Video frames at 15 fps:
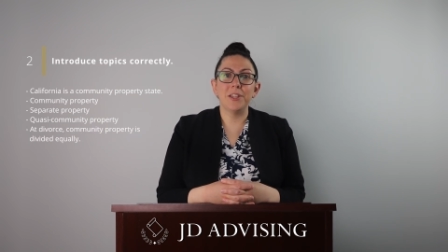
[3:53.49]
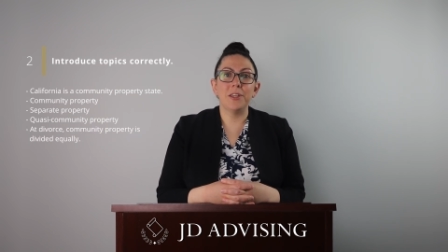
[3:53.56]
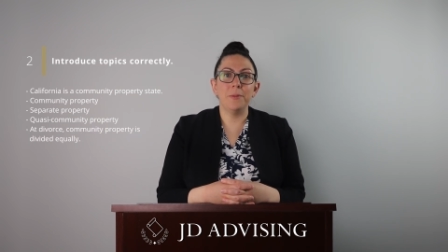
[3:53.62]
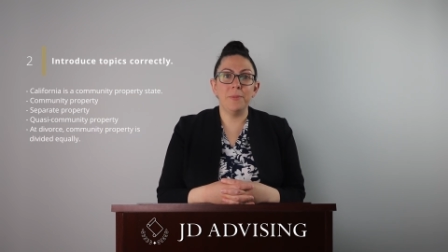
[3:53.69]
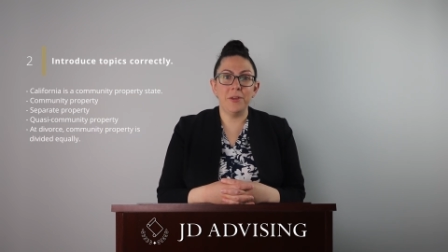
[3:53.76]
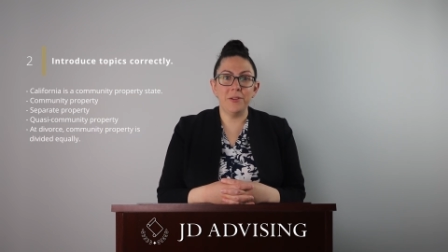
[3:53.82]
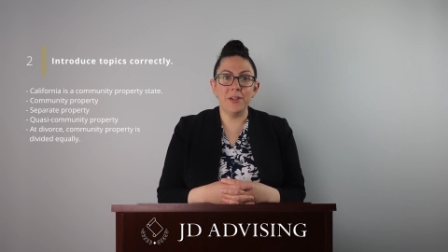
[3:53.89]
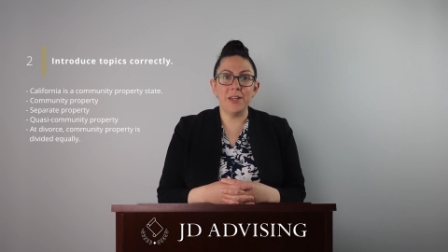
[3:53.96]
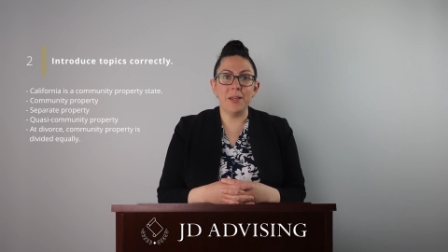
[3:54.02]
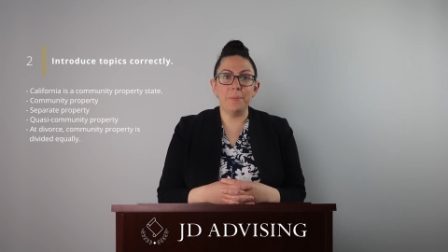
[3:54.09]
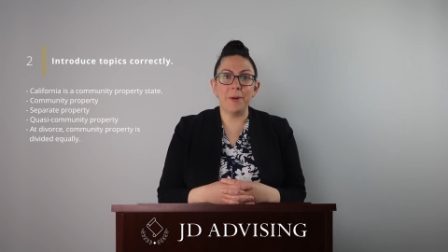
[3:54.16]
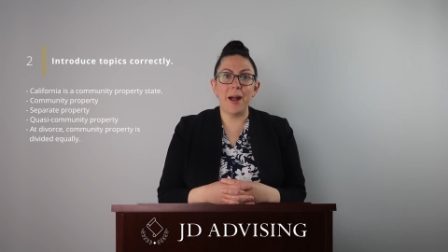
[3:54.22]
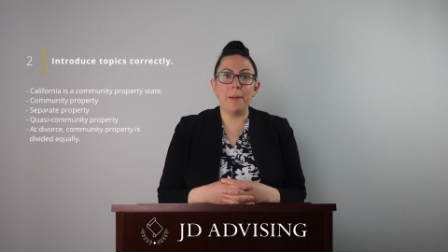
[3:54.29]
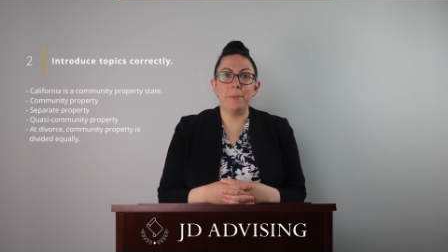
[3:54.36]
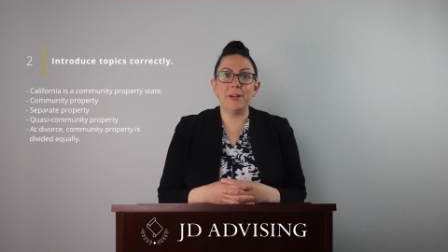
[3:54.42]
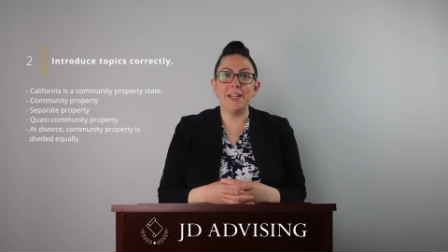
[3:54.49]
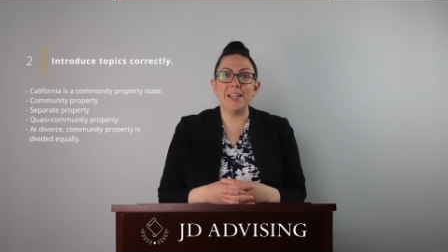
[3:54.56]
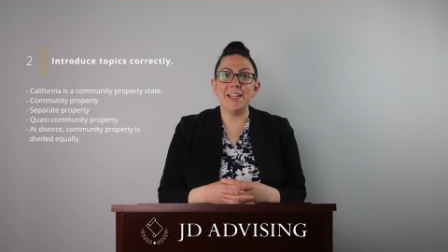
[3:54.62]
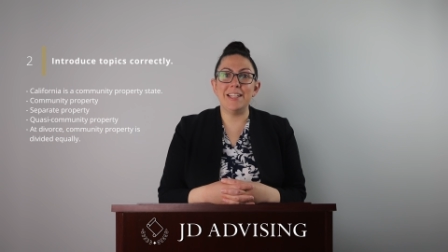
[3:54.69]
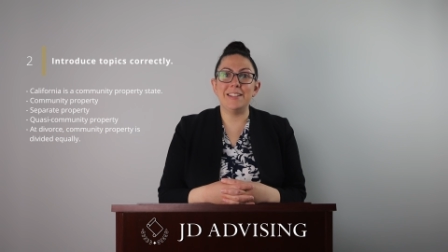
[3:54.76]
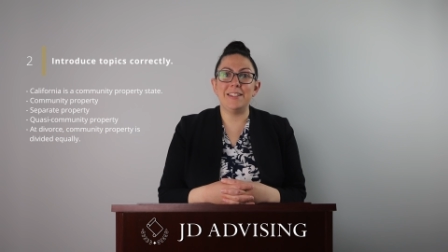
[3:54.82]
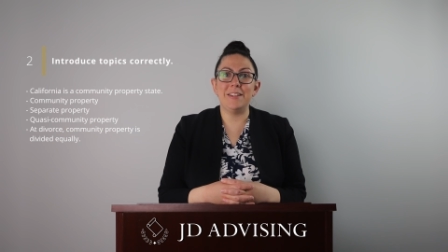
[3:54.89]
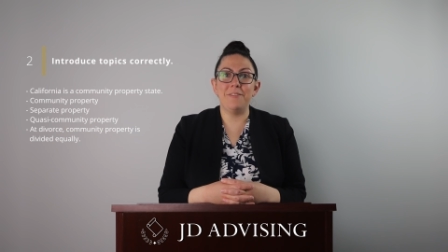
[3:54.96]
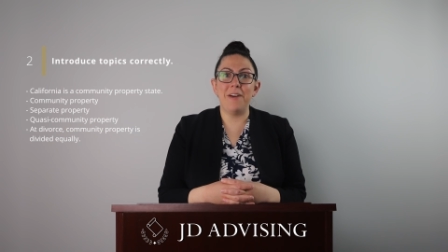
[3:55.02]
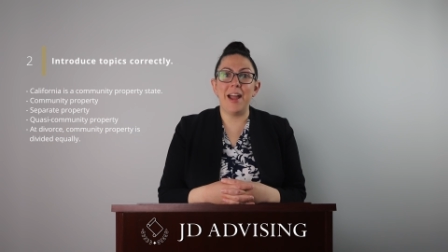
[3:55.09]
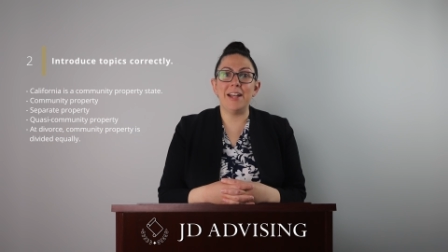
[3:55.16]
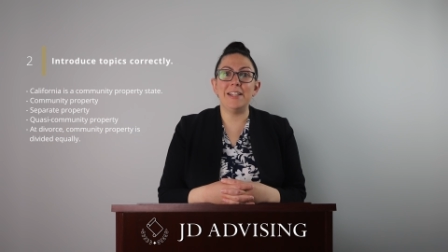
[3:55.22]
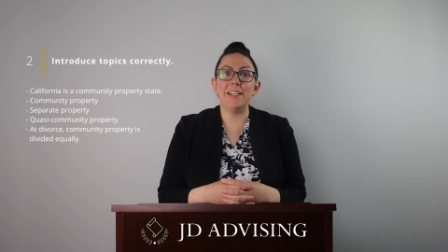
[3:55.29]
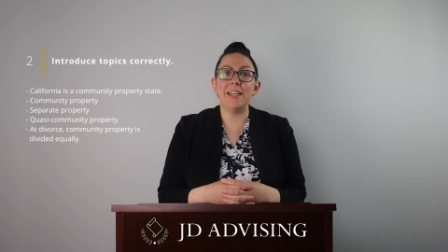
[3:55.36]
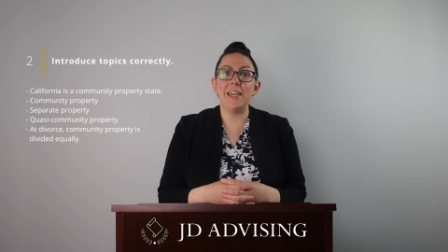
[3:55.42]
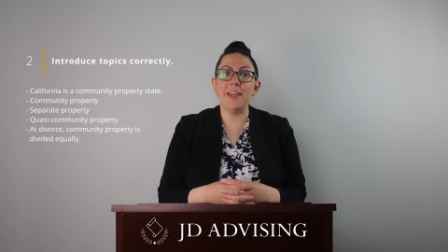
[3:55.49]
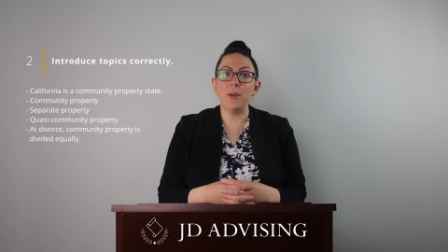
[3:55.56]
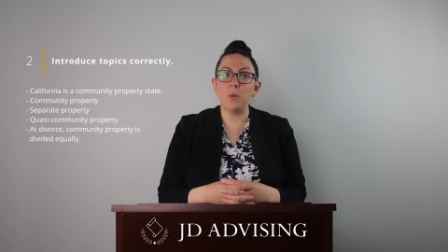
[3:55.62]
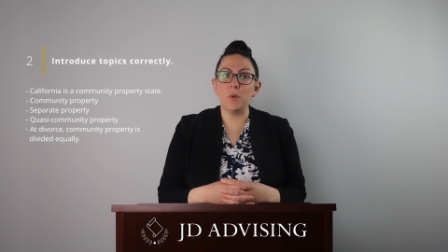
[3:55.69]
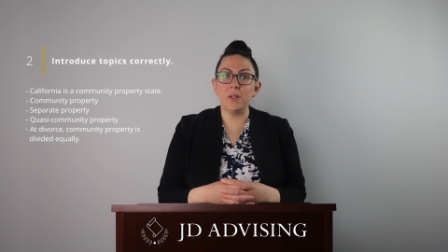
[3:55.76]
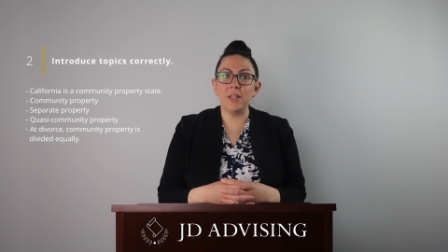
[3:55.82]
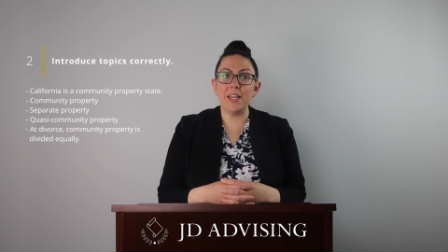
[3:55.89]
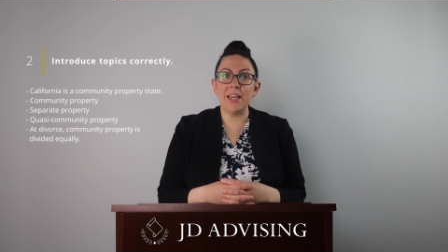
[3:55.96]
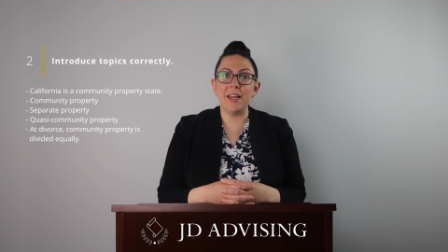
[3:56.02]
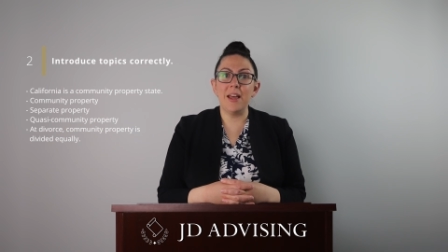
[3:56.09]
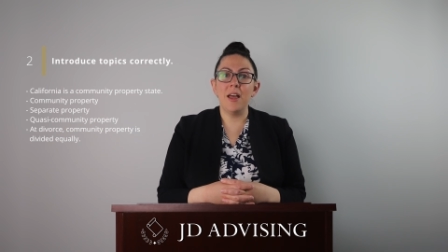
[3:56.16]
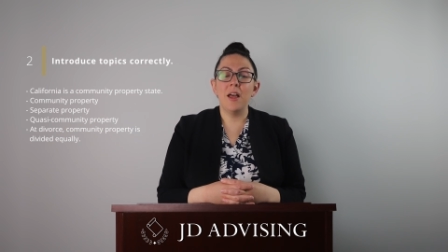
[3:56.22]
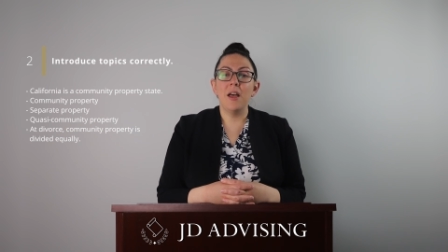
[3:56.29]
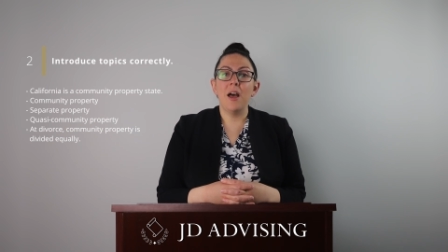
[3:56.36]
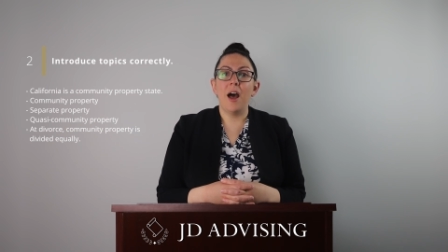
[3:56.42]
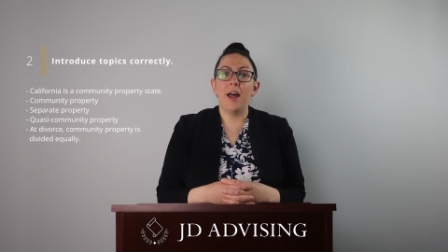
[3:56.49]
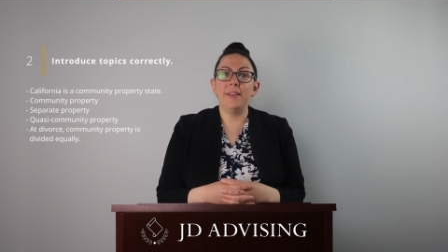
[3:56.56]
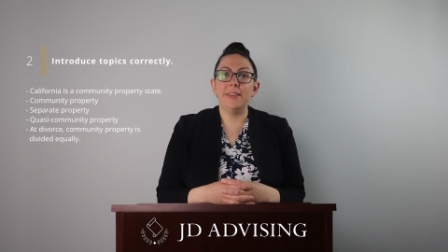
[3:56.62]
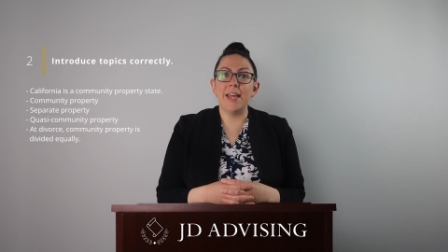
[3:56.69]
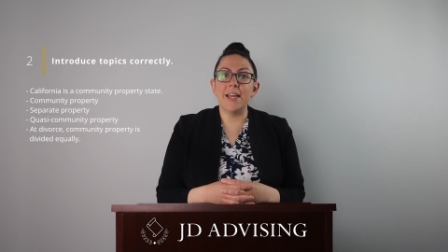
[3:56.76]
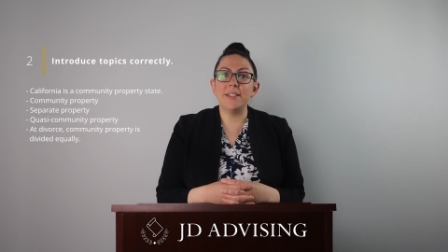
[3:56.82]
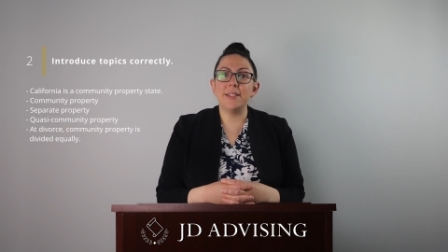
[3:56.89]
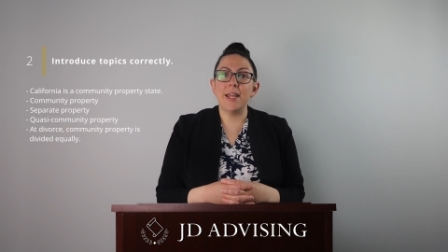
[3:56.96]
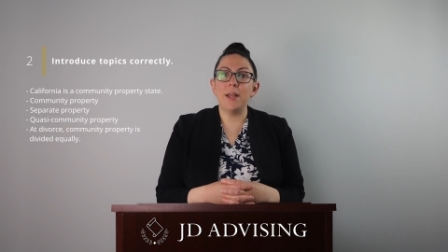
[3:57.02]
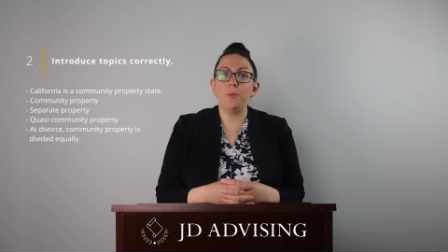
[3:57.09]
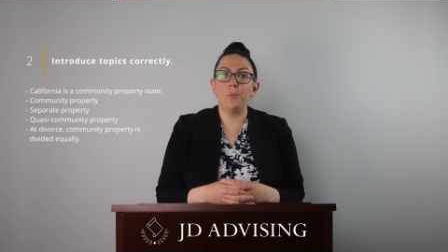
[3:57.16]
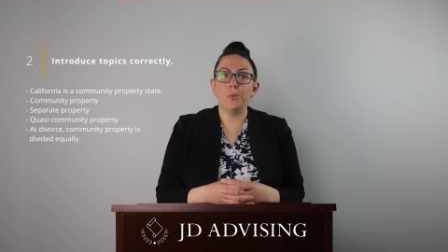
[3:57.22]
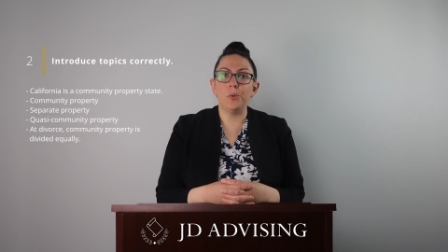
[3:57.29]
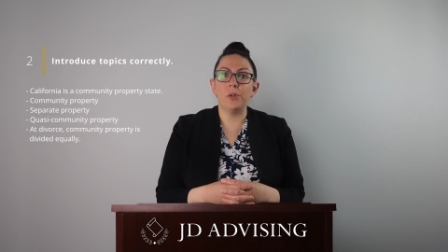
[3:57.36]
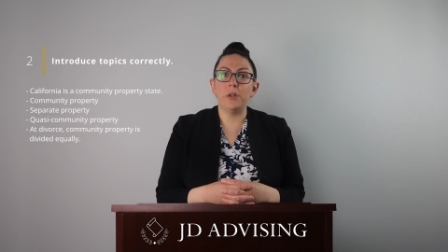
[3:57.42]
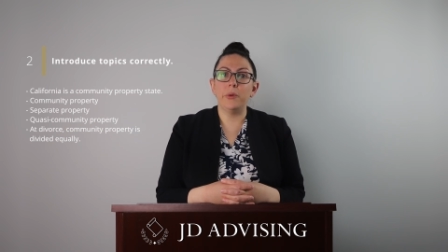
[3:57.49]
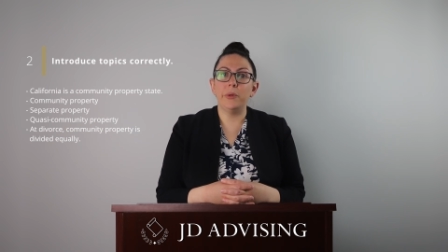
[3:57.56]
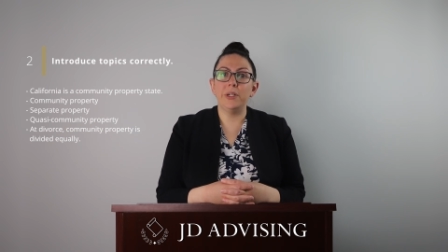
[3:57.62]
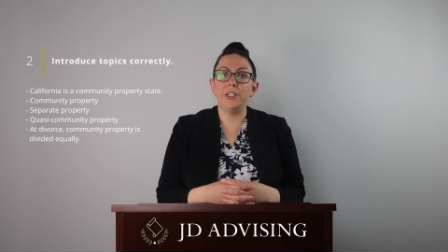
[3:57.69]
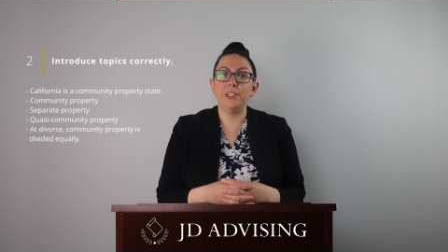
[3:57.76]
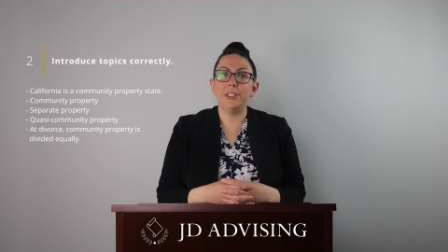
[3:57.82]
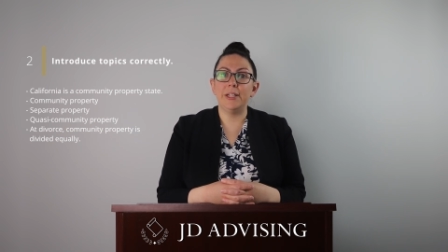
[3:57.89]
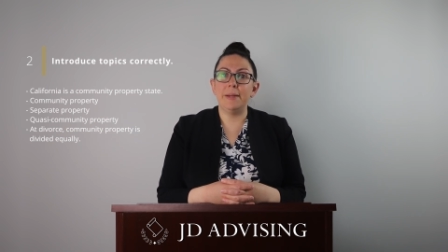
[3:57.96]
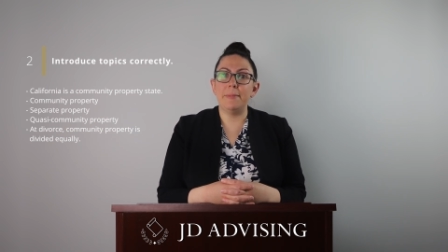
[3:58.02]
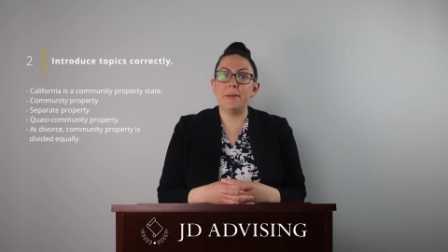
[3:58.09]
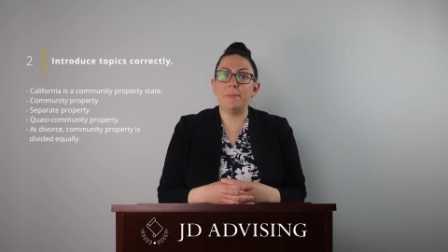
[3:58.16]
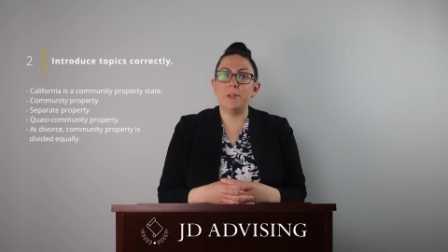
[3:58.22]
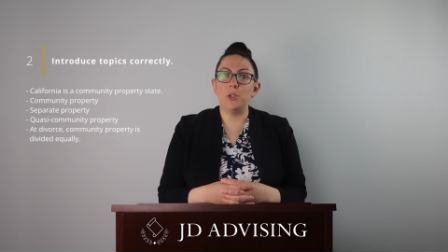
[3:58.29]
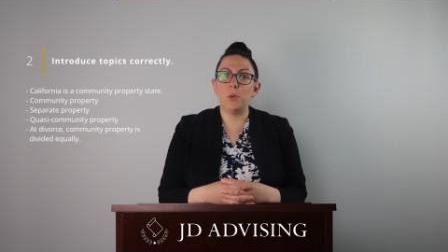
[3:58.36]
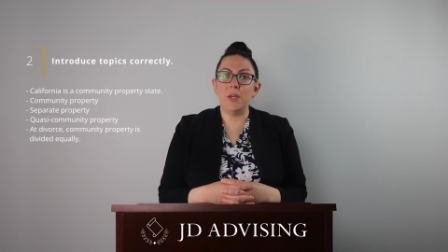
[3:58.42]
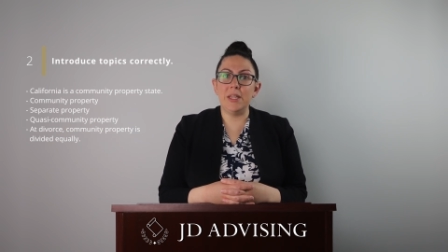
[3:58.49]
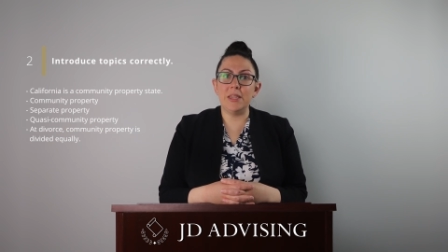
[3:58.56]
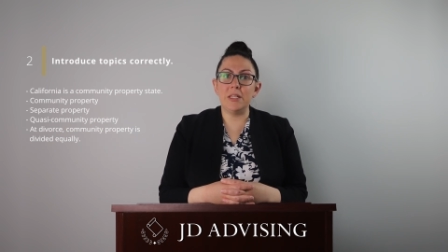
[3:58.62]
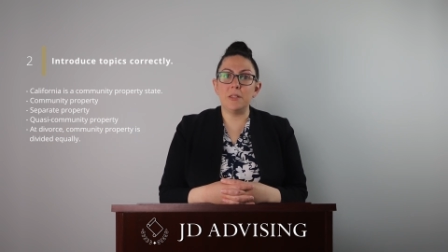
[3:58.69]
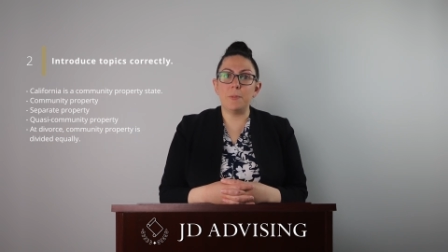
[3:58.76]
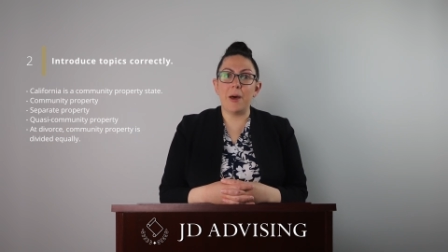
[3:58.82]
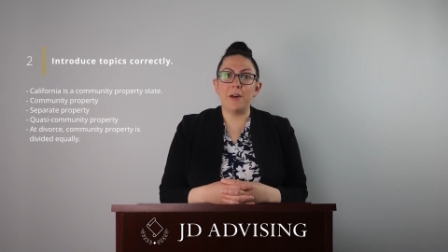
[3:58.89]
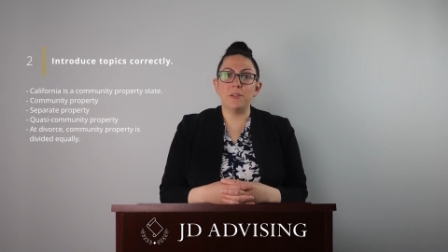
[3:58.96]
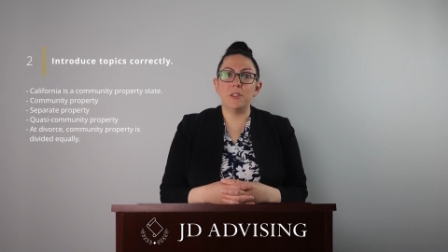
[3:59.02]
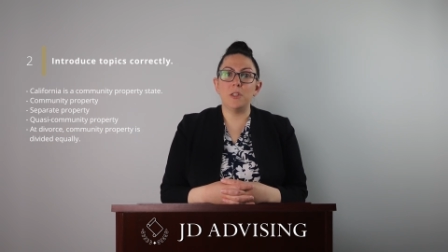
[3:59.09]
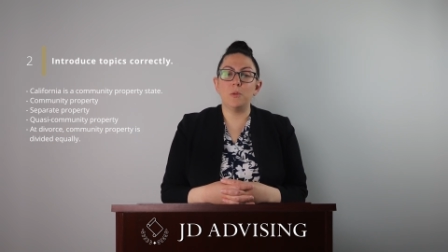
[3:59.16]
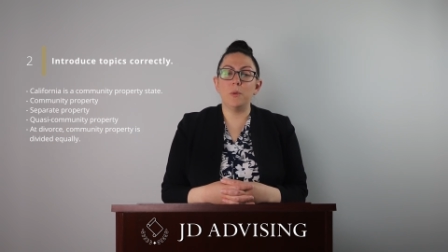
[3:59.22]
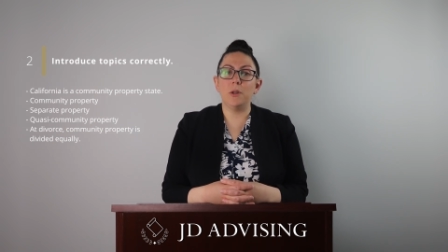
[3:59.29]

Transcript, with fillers: community property is divided equally unless a rule or agreement between the spouses